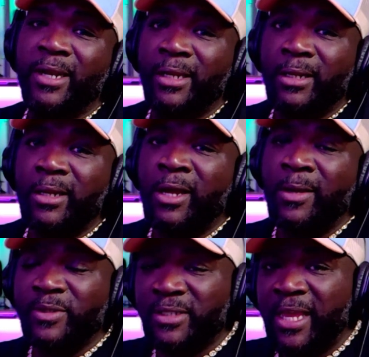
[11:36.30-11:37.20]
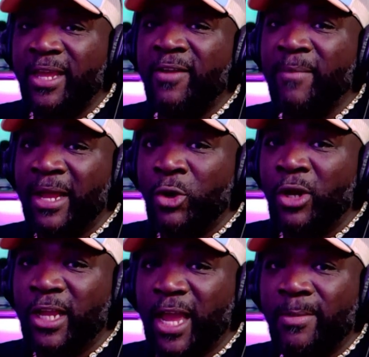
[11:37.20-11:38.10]
little upset if my
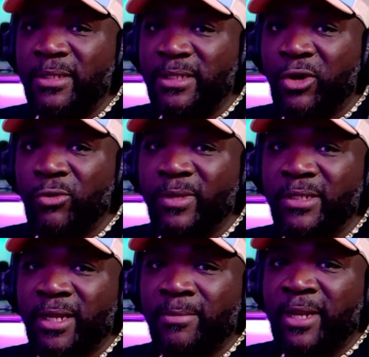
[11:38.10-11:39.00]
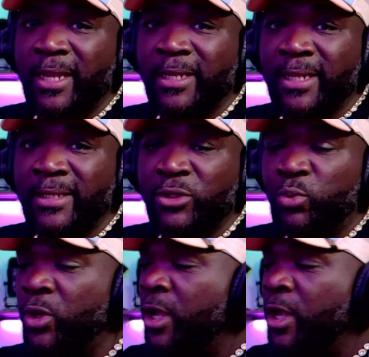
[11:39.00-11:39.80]
daughter came and told me something like that too.